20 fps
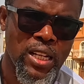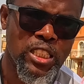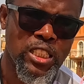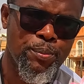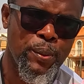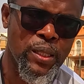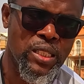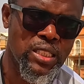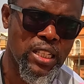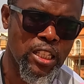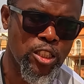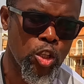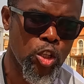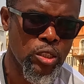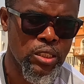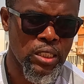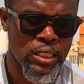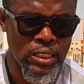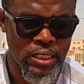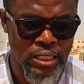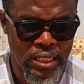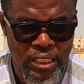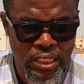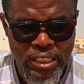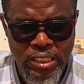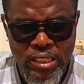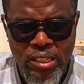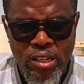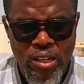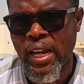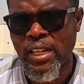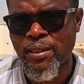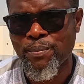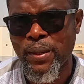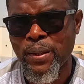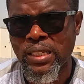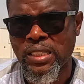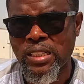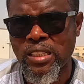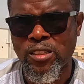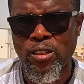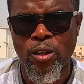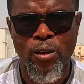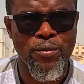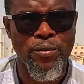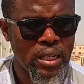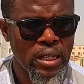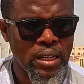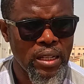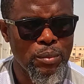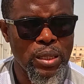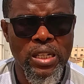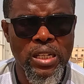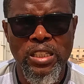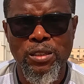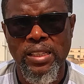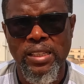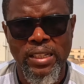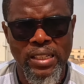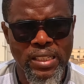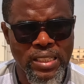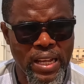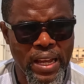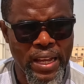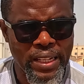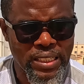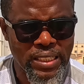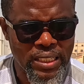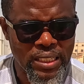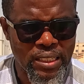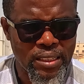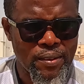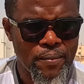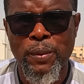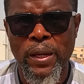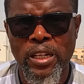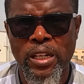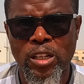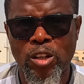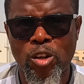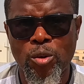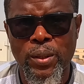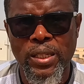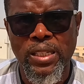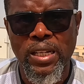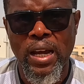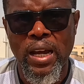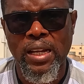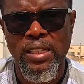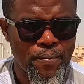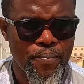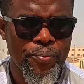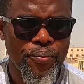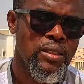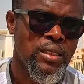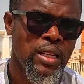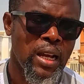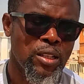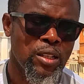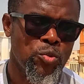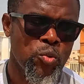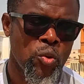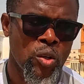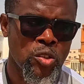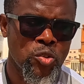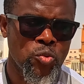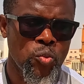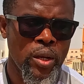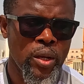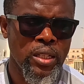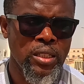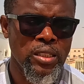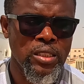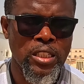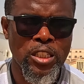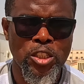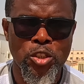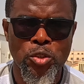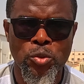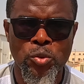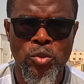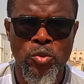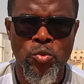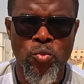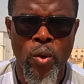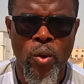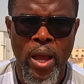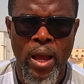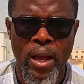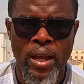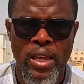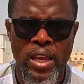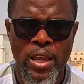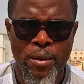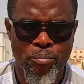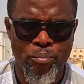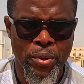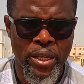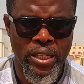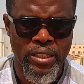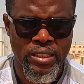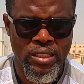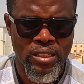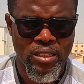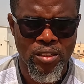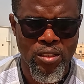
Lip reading: speed sessions in this at paces of 3 minutes, 3:30 per kilometer. That was when these shoes were a beast.